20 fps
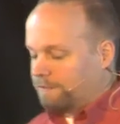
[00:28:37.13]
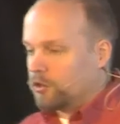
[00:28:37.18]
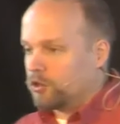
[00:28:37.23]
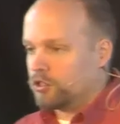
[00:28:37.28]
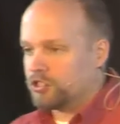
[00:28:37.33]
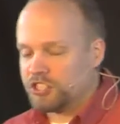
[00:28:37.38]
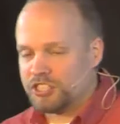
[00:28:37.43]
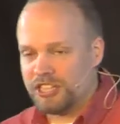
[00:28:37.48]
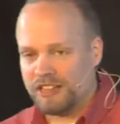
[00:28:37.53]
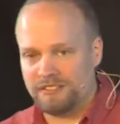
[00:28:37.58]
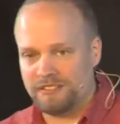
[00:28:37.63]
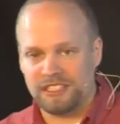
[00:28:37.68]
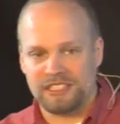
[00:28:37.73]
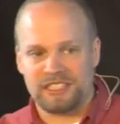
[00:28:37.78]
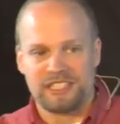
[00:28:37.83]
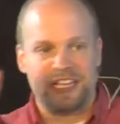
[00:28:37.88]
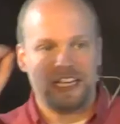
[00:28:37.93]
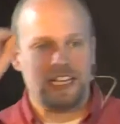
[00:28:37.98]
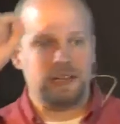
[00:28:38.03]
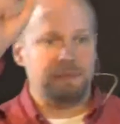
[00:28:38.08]
Verse
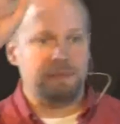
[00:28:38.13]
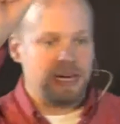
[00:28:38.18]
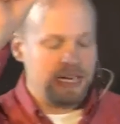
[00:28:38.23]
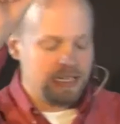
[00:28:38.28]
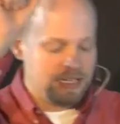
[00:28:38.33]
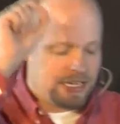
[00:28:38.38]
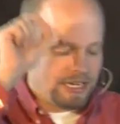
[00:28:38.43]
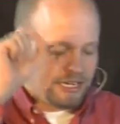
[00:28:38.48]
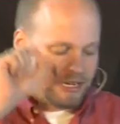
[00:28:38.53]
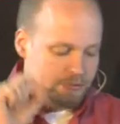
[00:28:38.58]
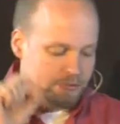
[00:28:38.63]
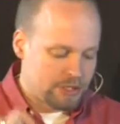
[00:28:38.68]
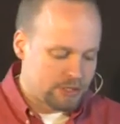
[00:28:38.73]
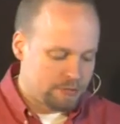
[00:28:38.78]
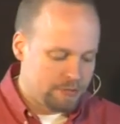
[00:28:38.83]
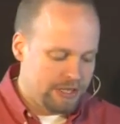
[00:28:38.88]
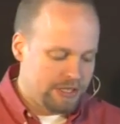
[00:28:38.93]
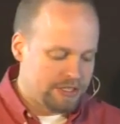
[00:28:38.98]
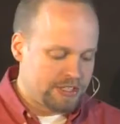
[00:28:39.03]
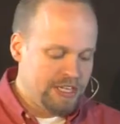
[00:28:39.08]
17, Balaam
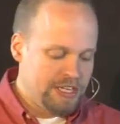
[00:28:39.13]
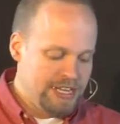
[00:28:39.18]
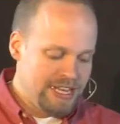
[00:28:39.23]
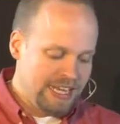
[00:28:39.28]
speaks.